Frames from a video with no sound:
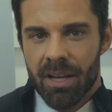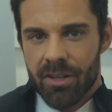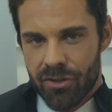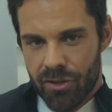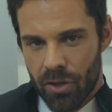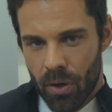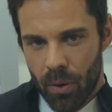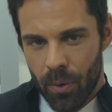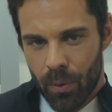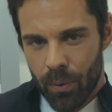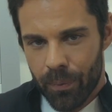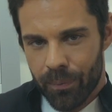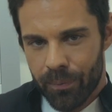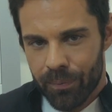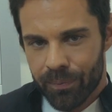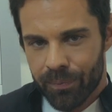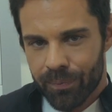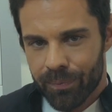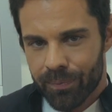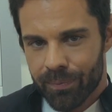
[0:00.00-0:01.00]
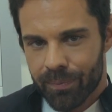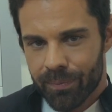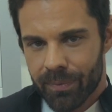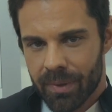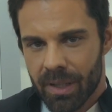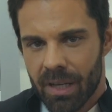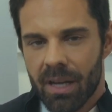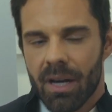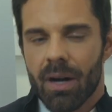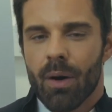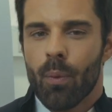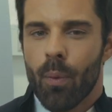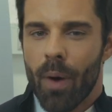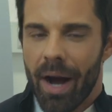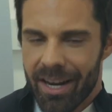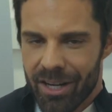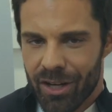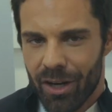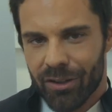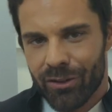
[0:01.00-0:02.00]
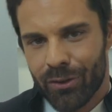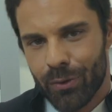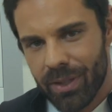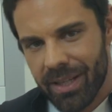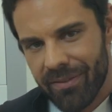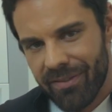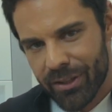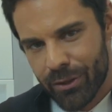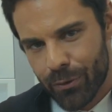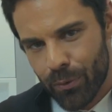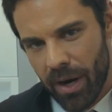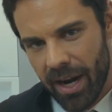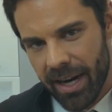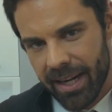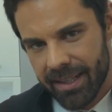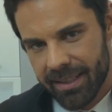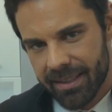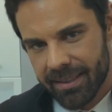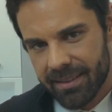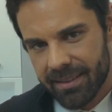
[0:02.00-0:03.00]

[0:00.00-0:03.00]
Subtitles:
So, why not to give a try?